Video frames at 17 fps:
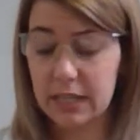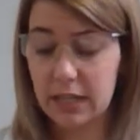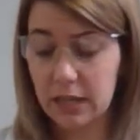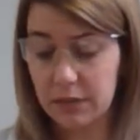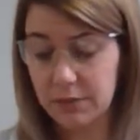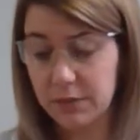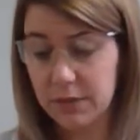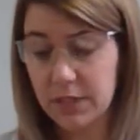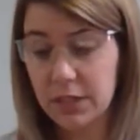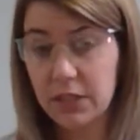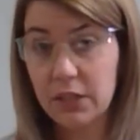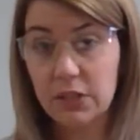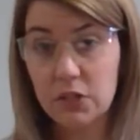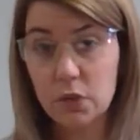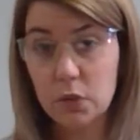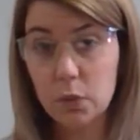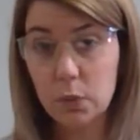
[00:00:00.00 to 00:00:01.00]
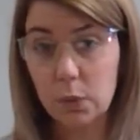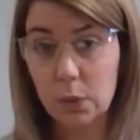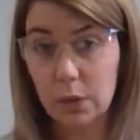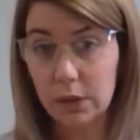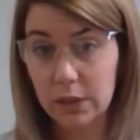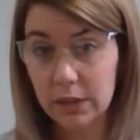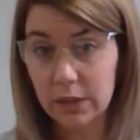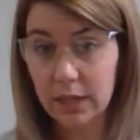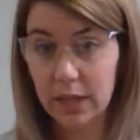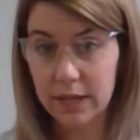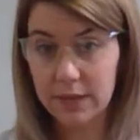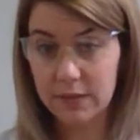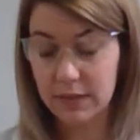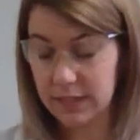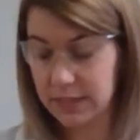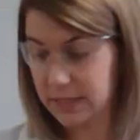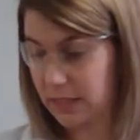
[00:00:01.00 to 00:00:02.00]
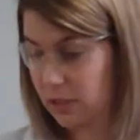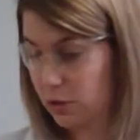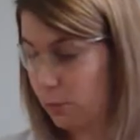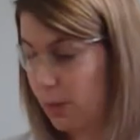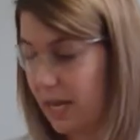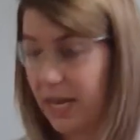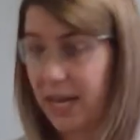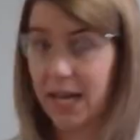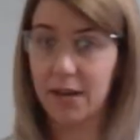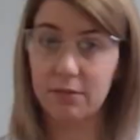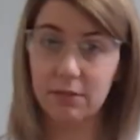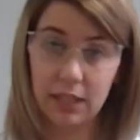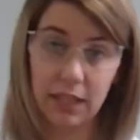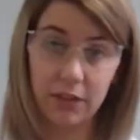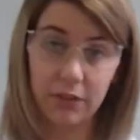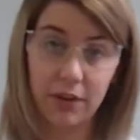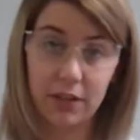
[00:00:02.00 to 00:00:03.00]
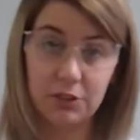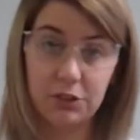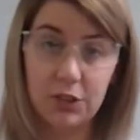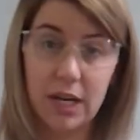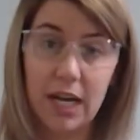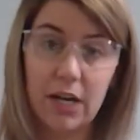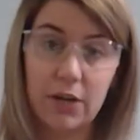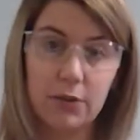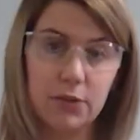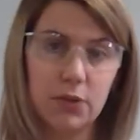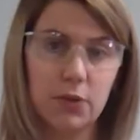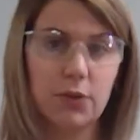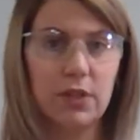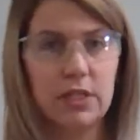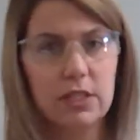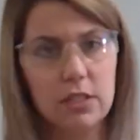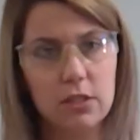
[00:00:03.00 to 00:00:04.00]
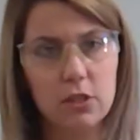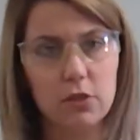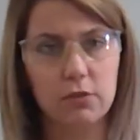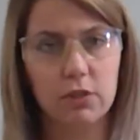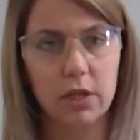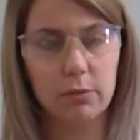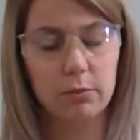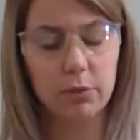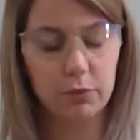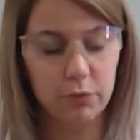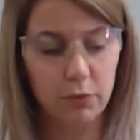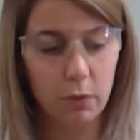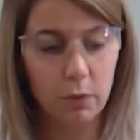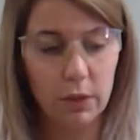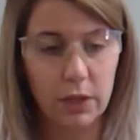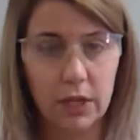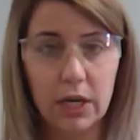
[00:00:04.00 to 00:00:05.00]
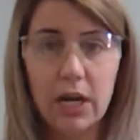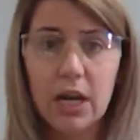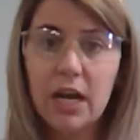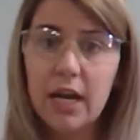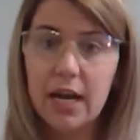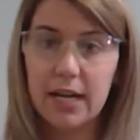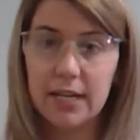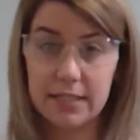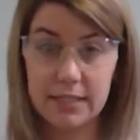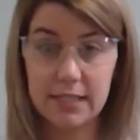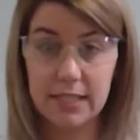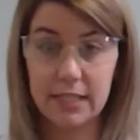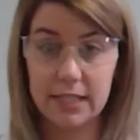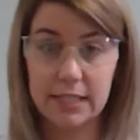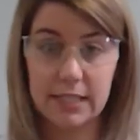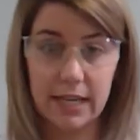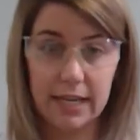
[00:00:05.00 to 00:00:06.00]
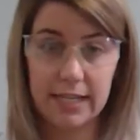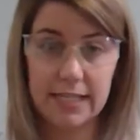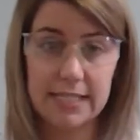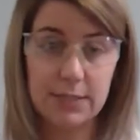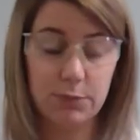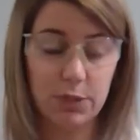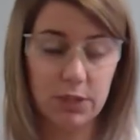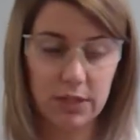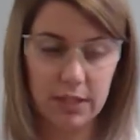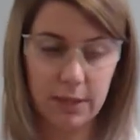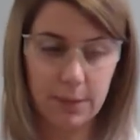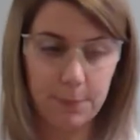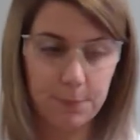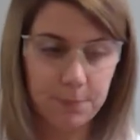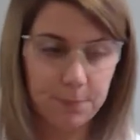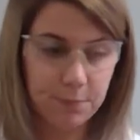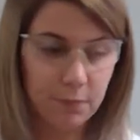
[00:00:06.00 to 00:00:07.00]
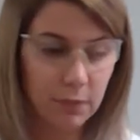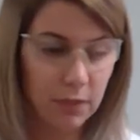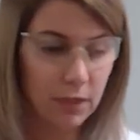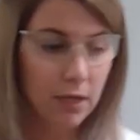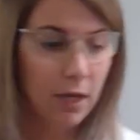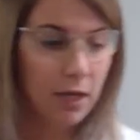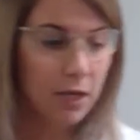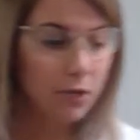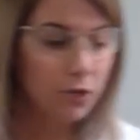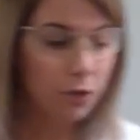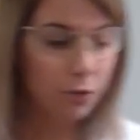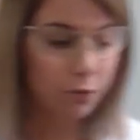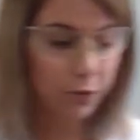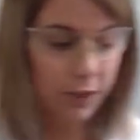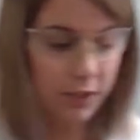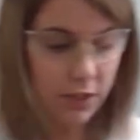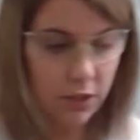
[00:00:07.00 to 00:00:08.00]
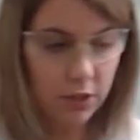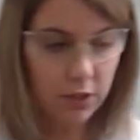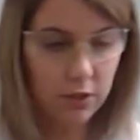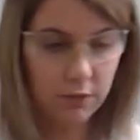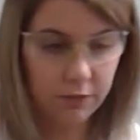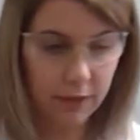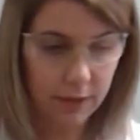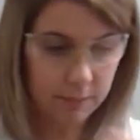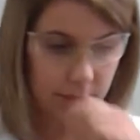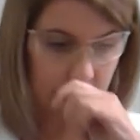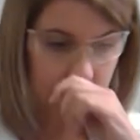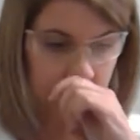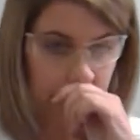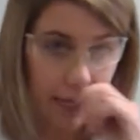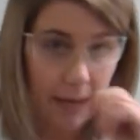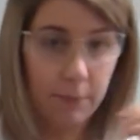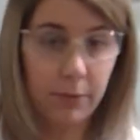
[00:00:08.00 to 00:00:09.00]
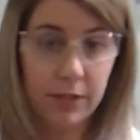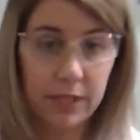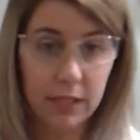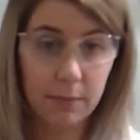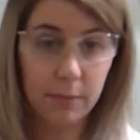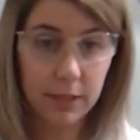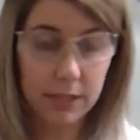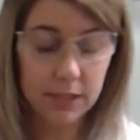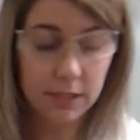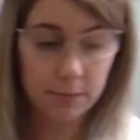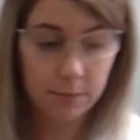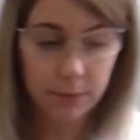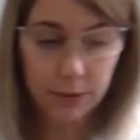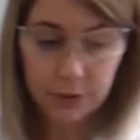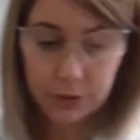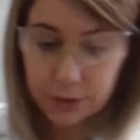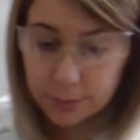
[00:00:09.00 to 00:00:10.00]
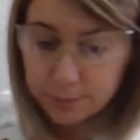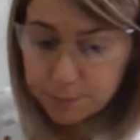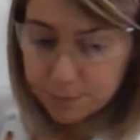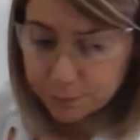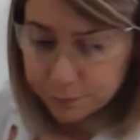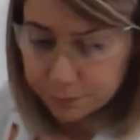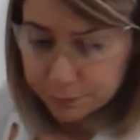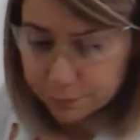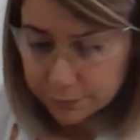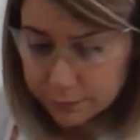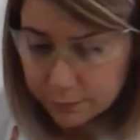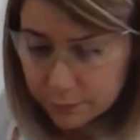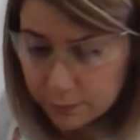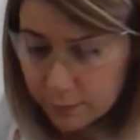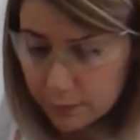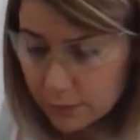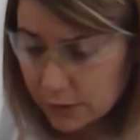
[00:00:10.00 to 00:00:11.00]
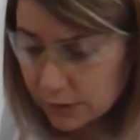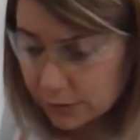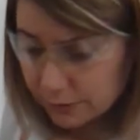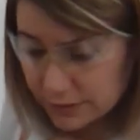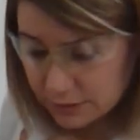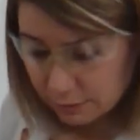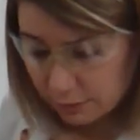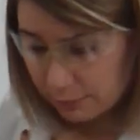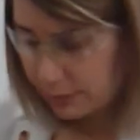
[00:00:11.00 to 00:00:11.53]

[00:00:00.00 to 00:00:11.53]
of school and things that you may have laying around your house or things that you've done before and see the science with them. So for us to do the flame test lab, we need a Bunsen burner. The reason why